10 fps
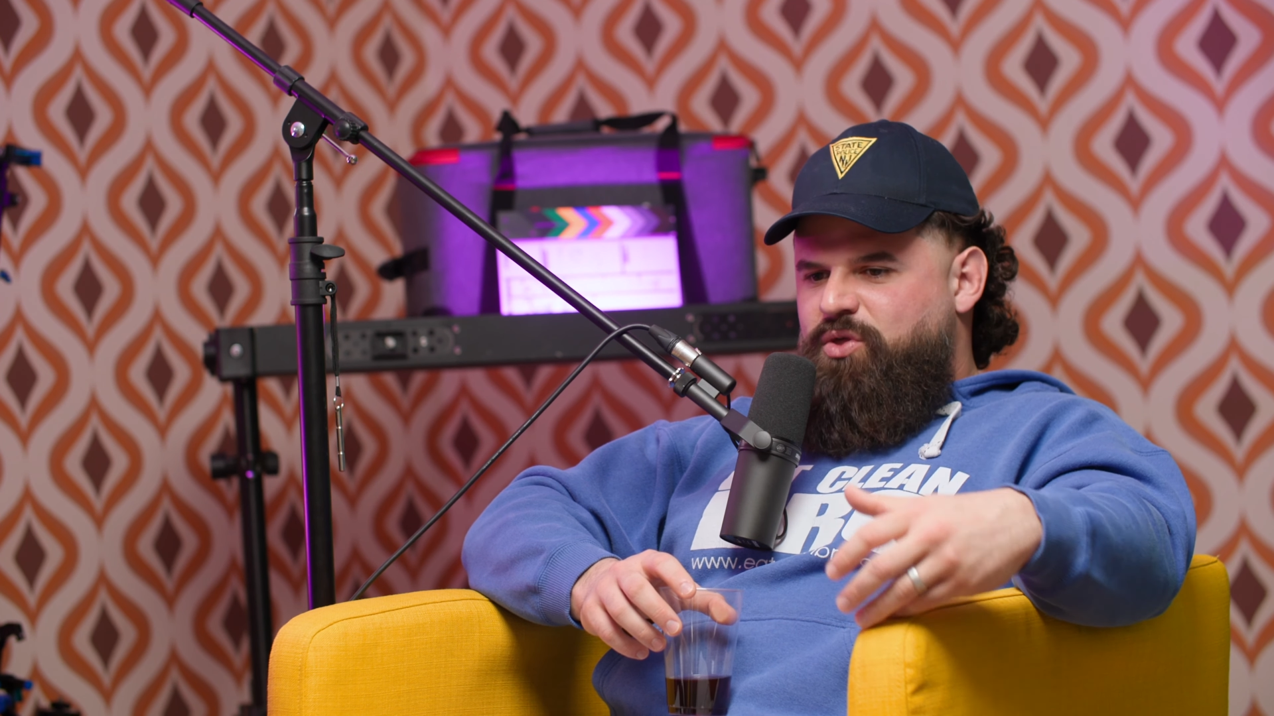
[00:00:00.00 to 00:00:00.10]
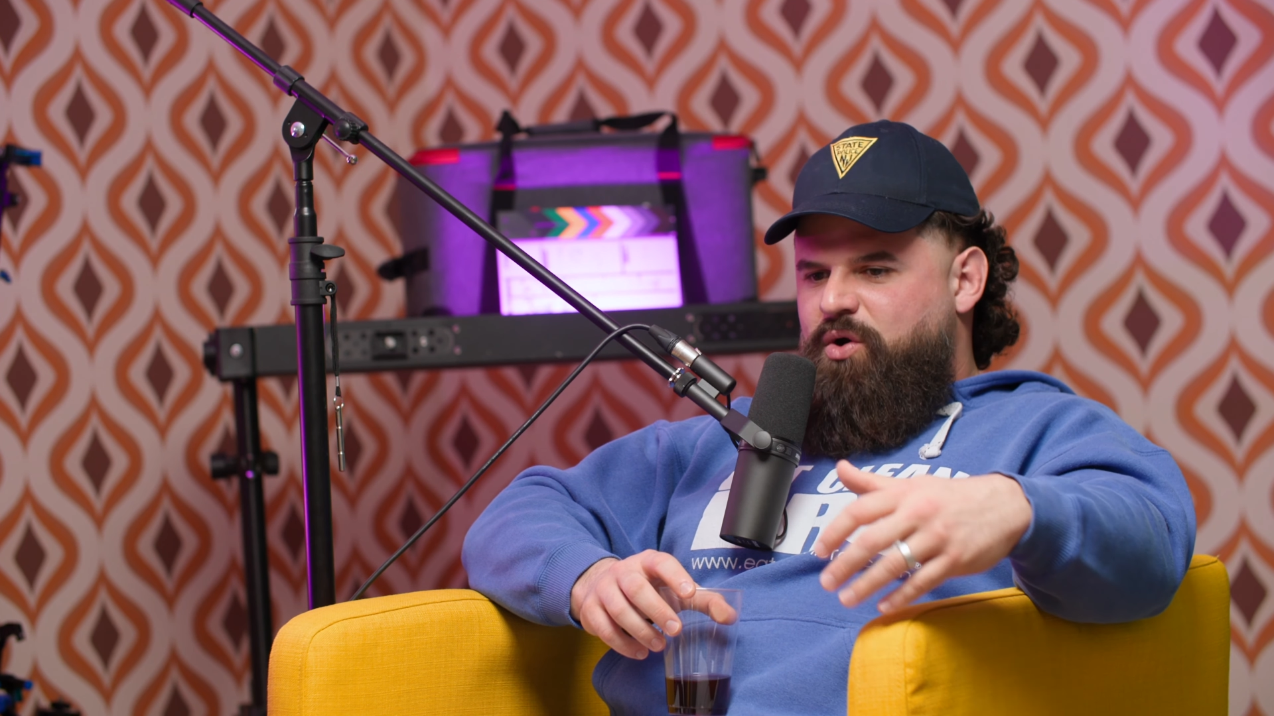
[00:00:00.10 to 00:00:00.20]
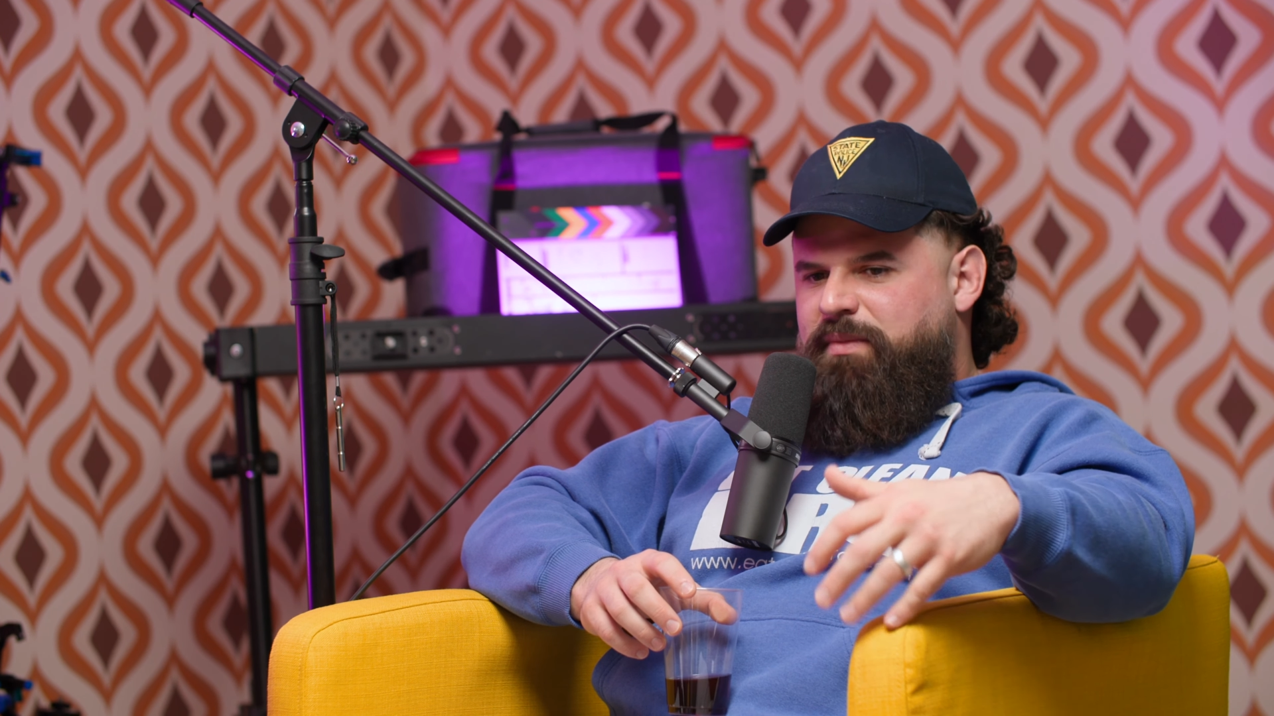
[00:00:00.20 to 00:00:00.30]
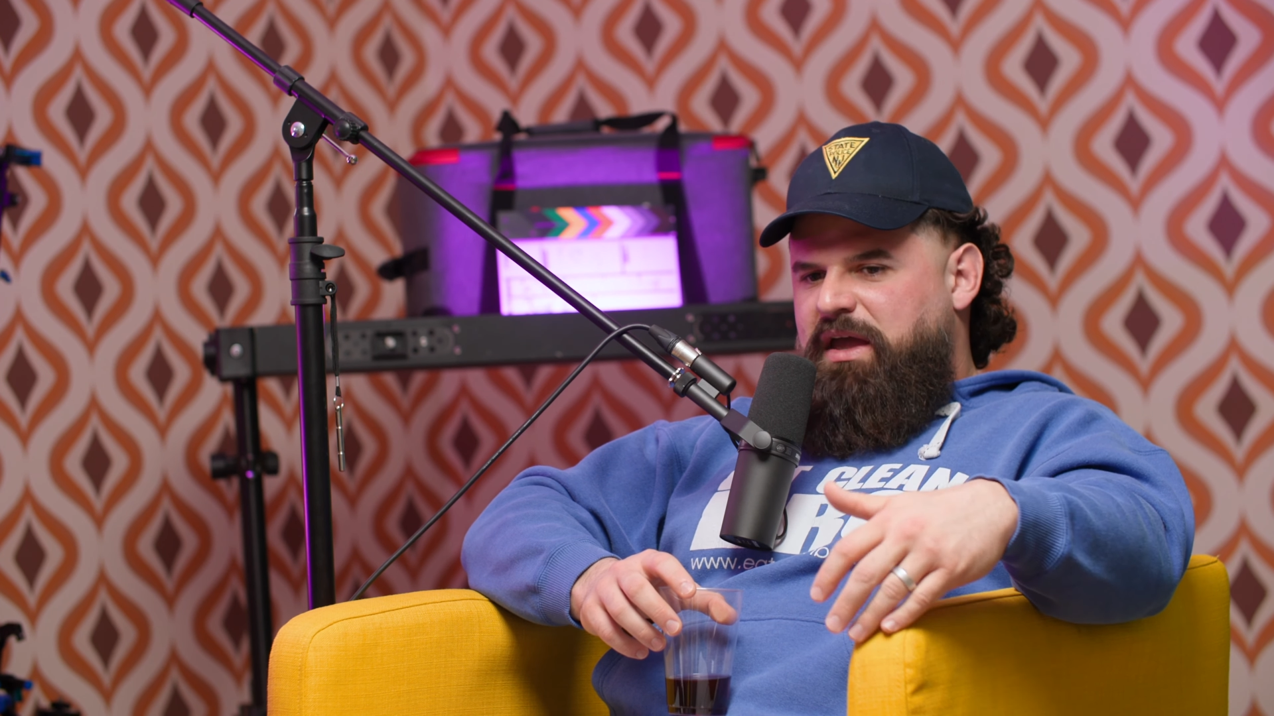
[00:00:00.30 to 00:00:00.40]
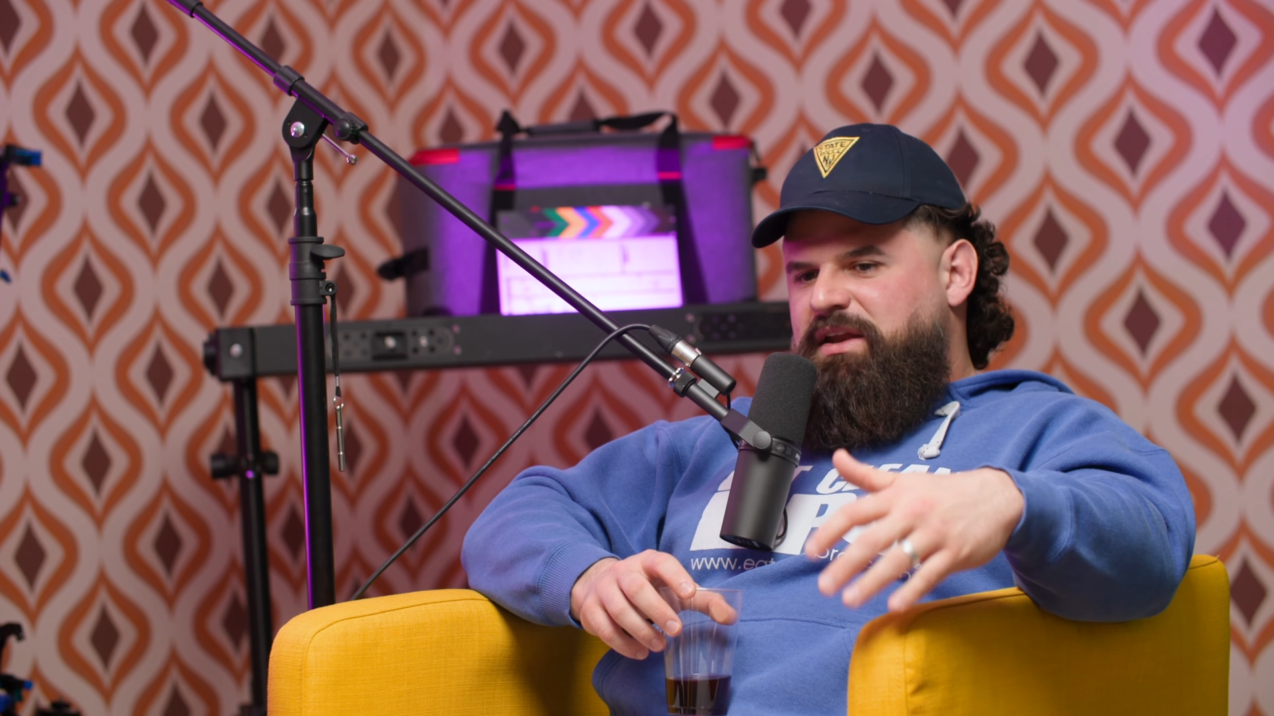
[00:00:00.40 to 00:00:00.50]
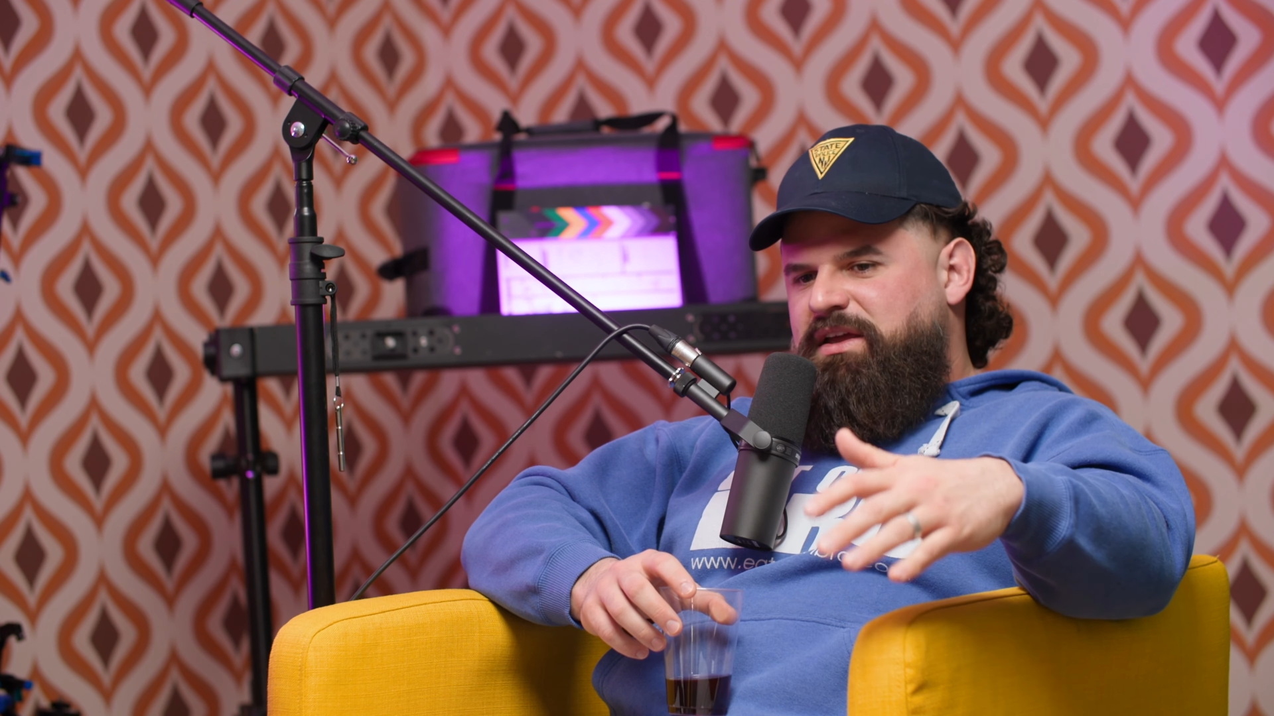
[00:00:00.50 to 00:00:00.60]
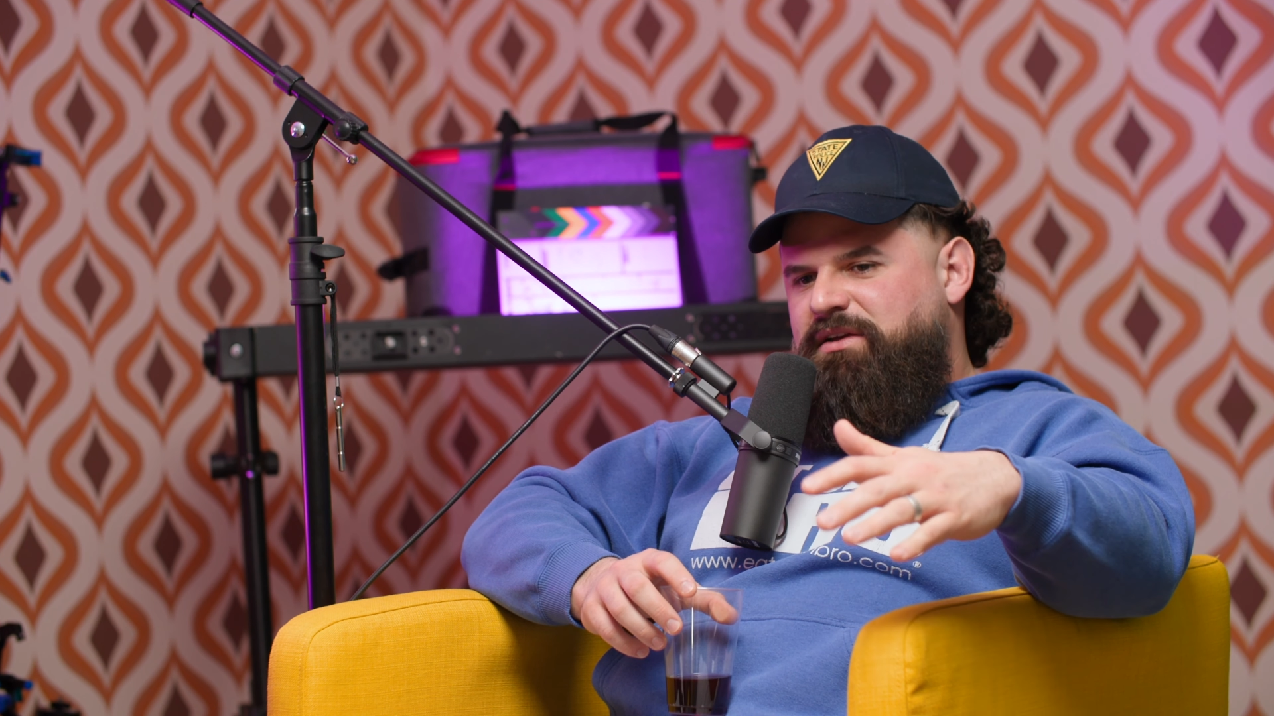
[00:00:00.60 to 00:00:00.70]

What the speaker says: No, man,